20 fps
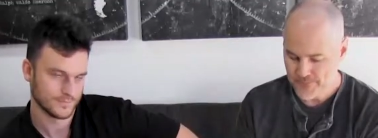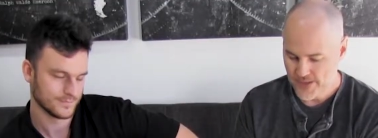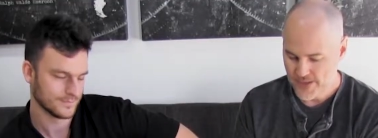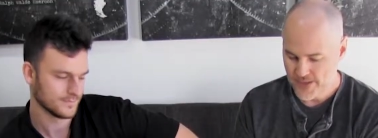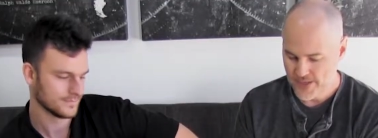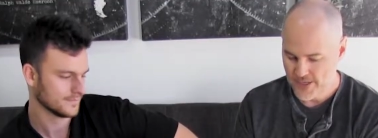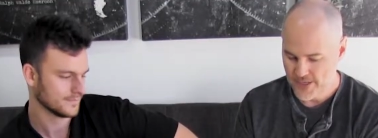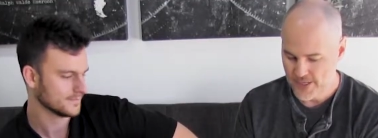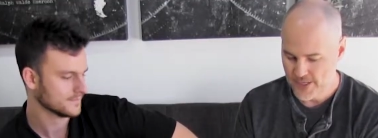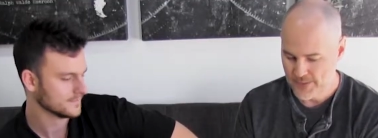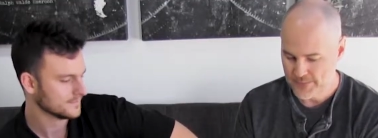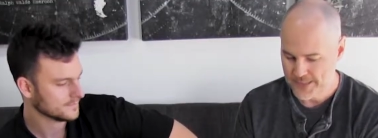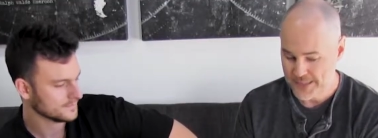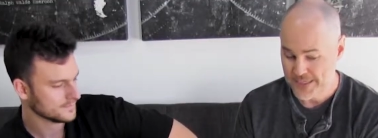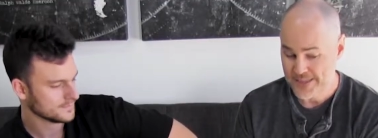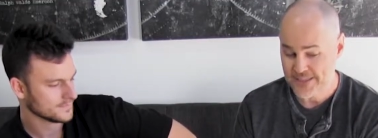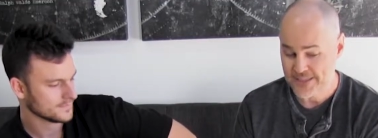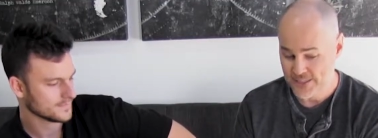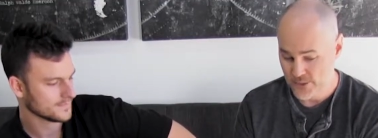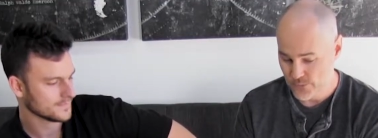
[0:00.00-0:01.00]
Speaker 1: Um, and I
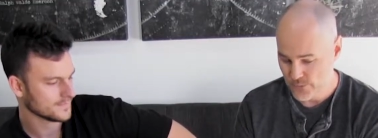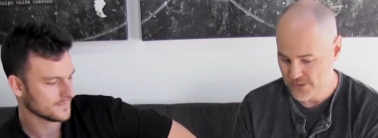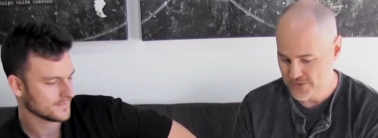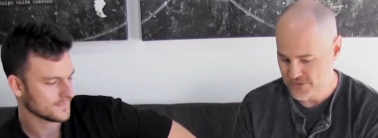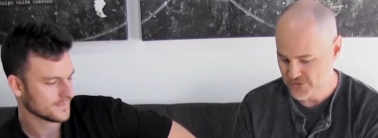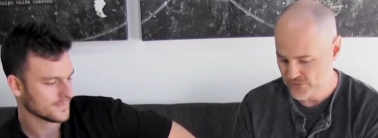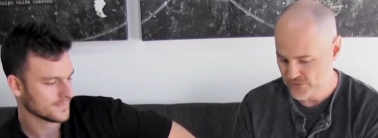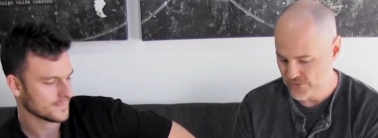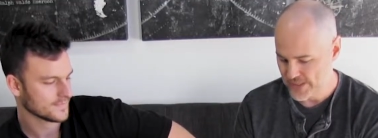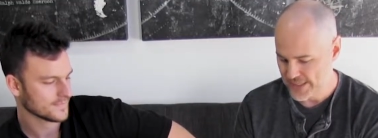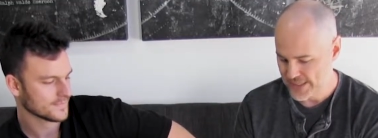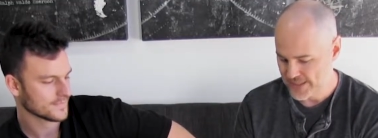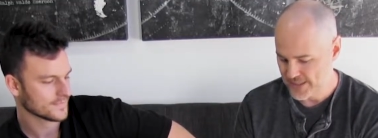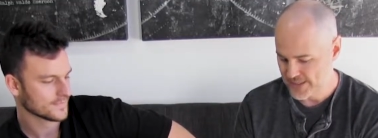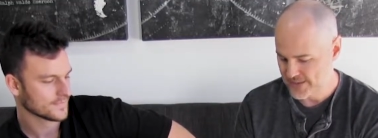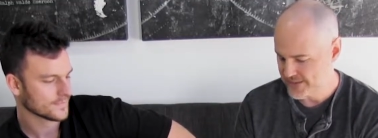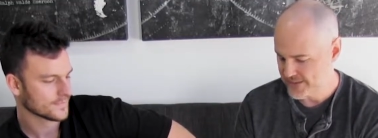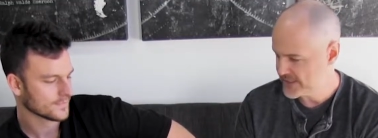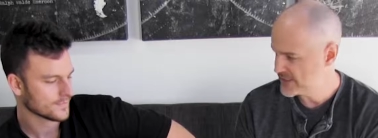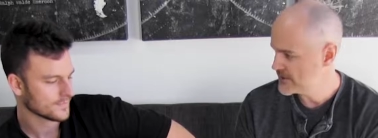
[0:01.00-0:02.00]
think it works great
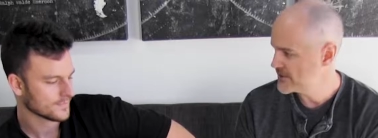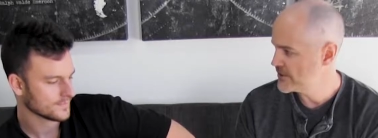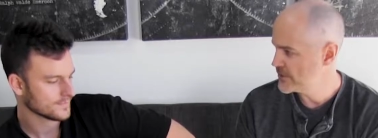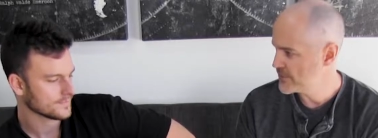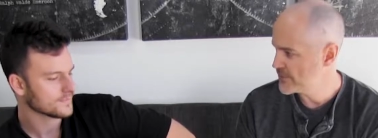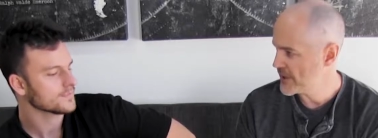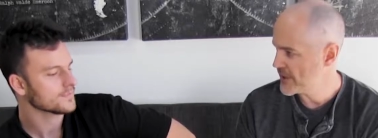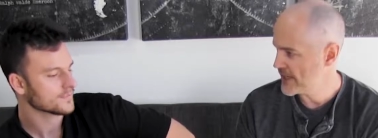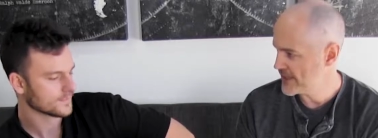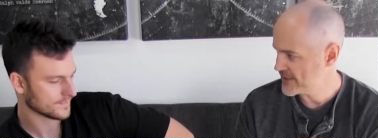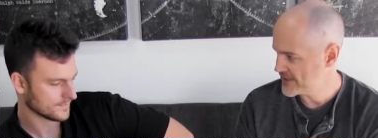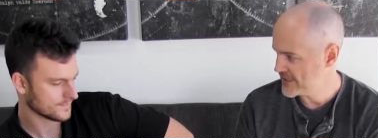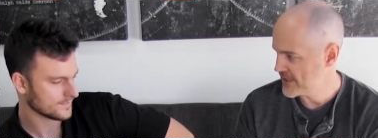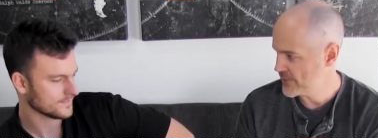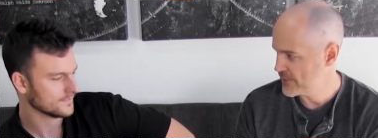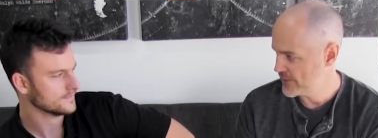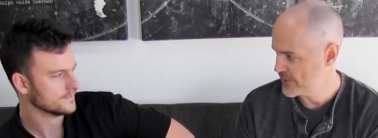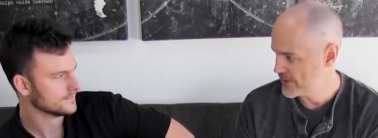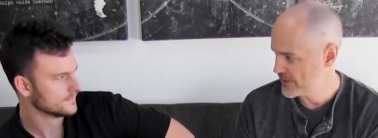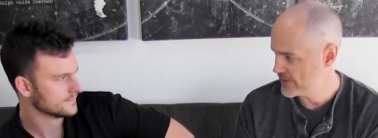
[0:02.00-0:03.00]
on these two products that
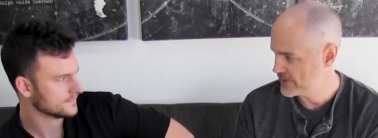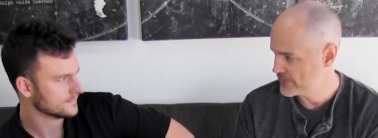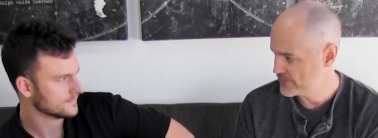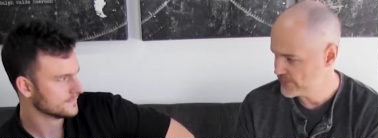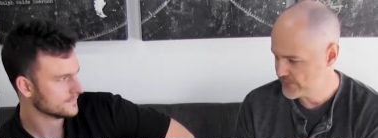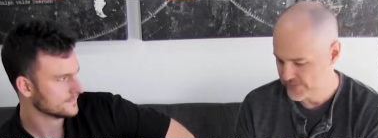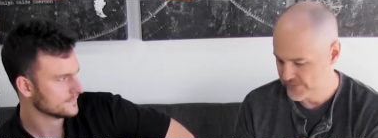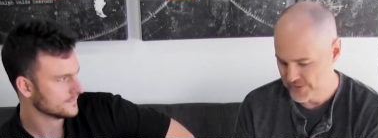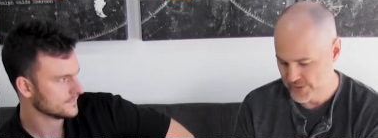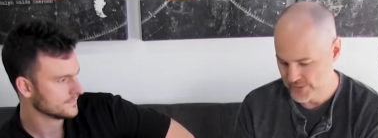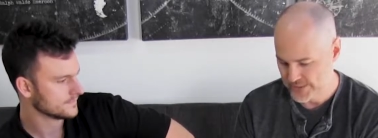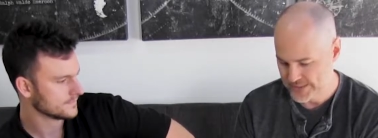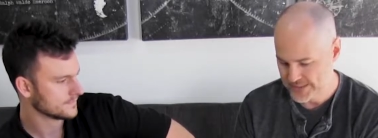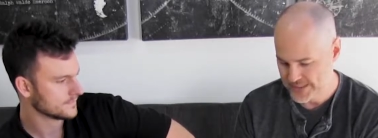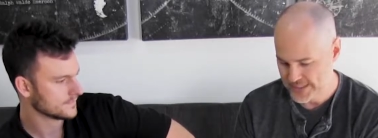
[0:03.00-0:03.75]
we're reviewing